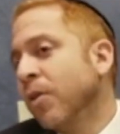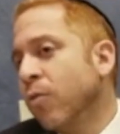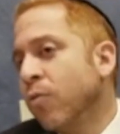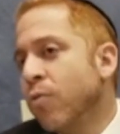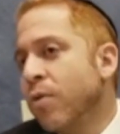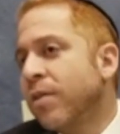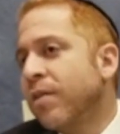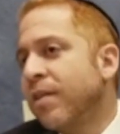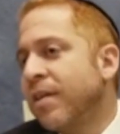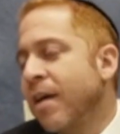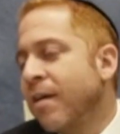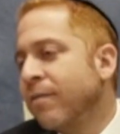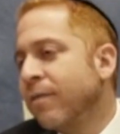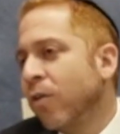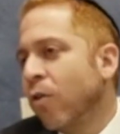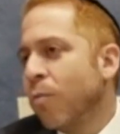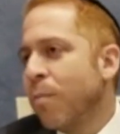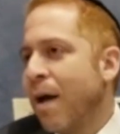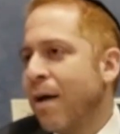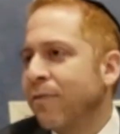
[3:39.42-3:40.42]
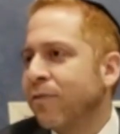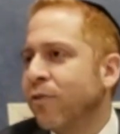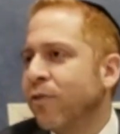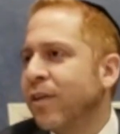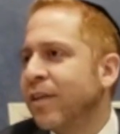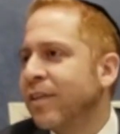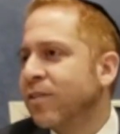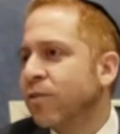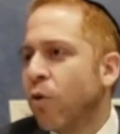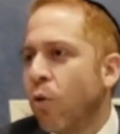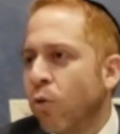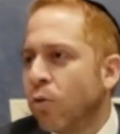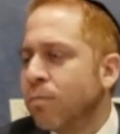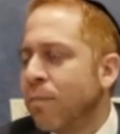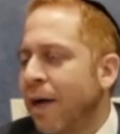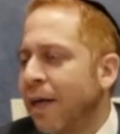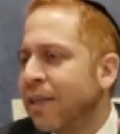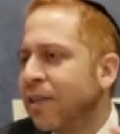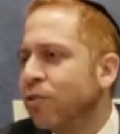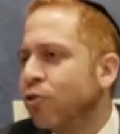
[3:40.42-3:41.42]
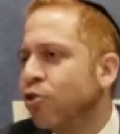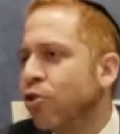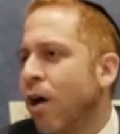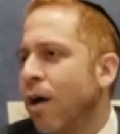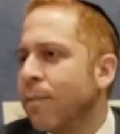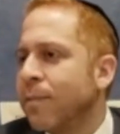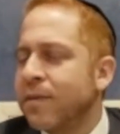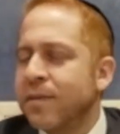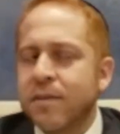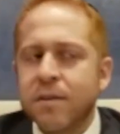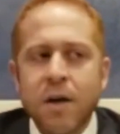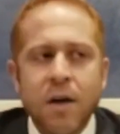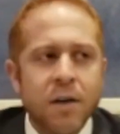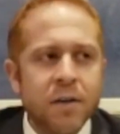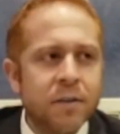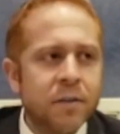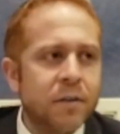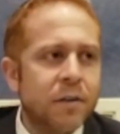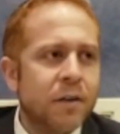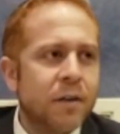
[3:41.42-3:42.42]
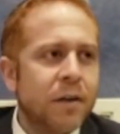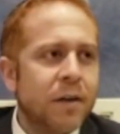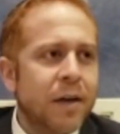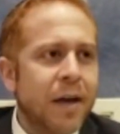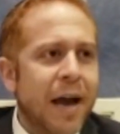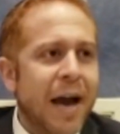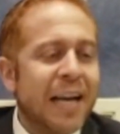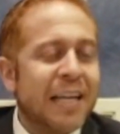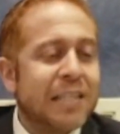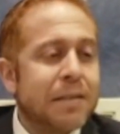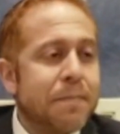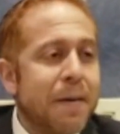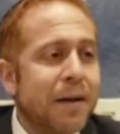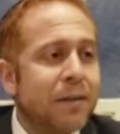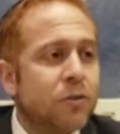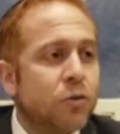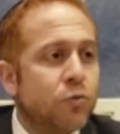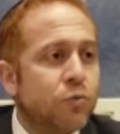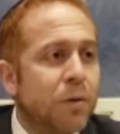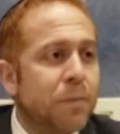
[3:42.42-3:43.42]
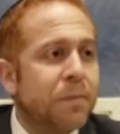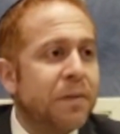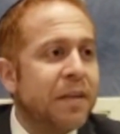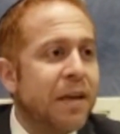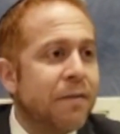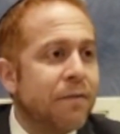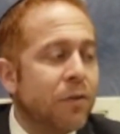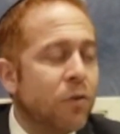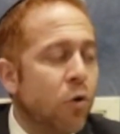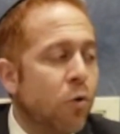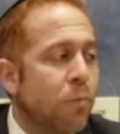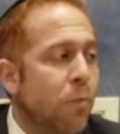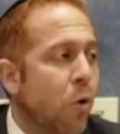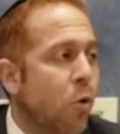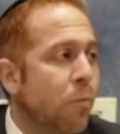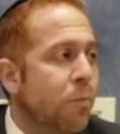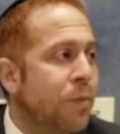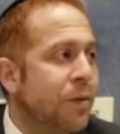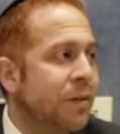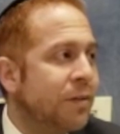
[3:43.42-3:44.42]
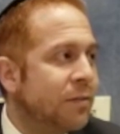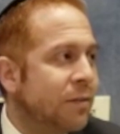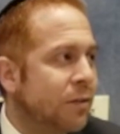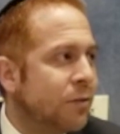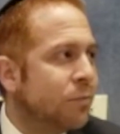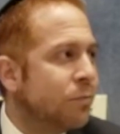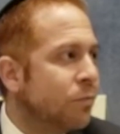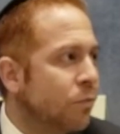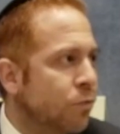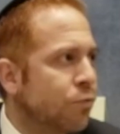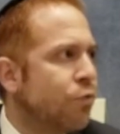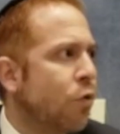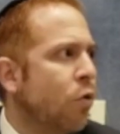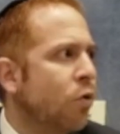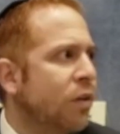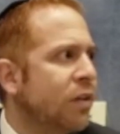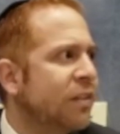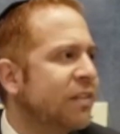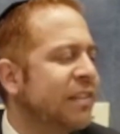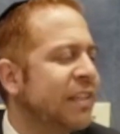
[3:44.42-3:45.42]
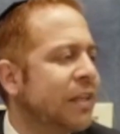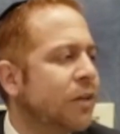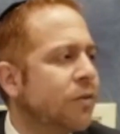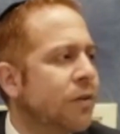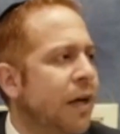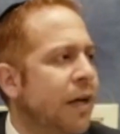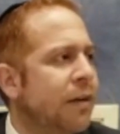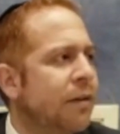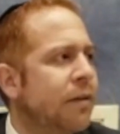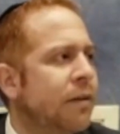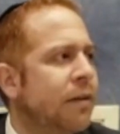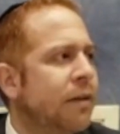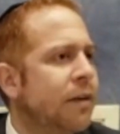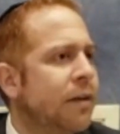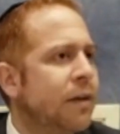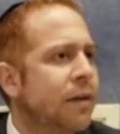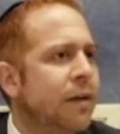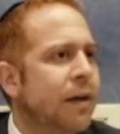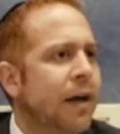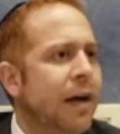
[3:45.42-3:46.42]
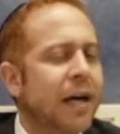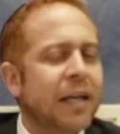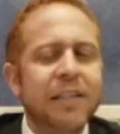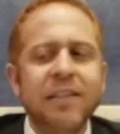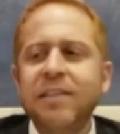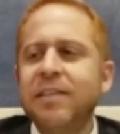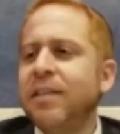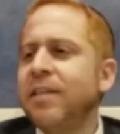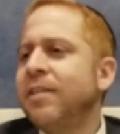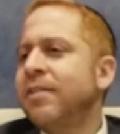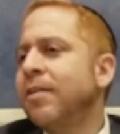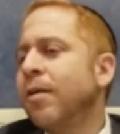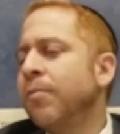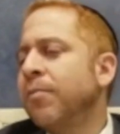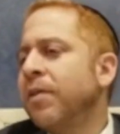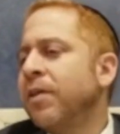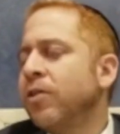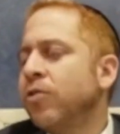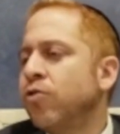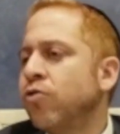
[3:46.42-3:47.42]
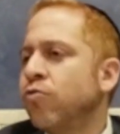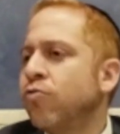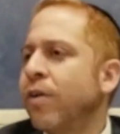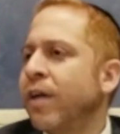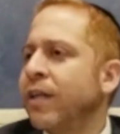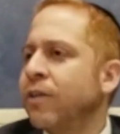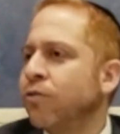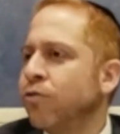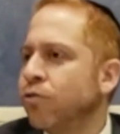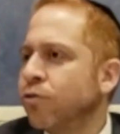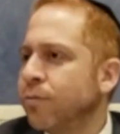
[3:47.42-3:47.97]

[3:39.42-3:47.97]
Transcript: with the envelope after his gold mining job is done. And he's about to rip the envelope open to roll a cigarette. And he sees something strange.